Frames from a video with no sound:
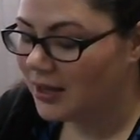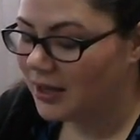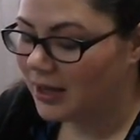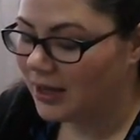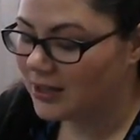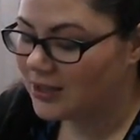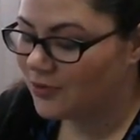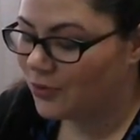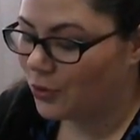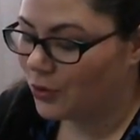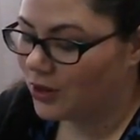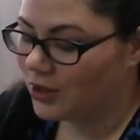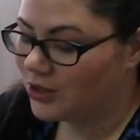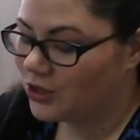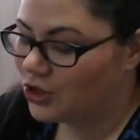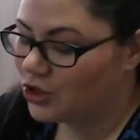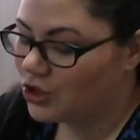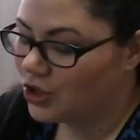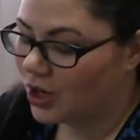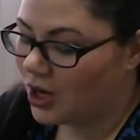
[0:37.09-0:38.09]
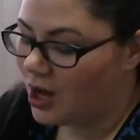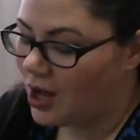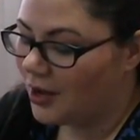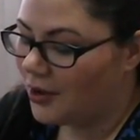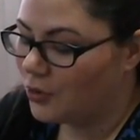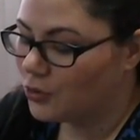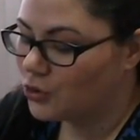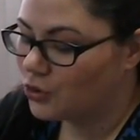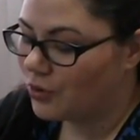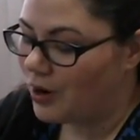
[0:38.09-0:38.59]
It's for the
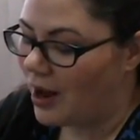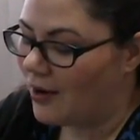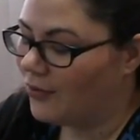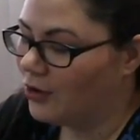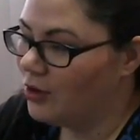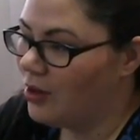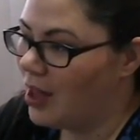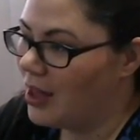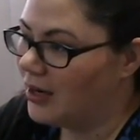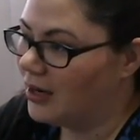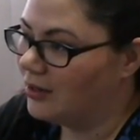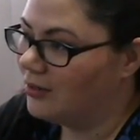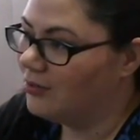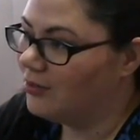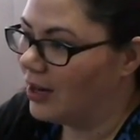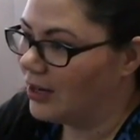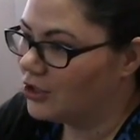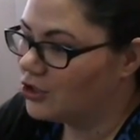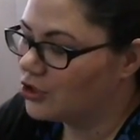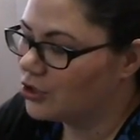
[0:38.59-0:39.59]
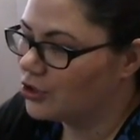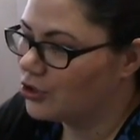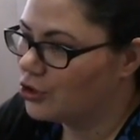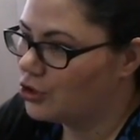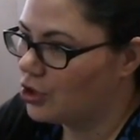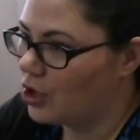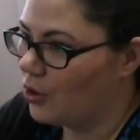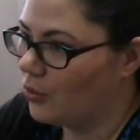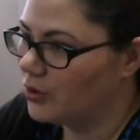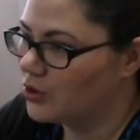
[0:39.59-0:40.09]
Chicago Travel and Adventure
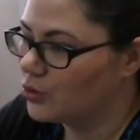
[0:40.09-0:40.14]
Show.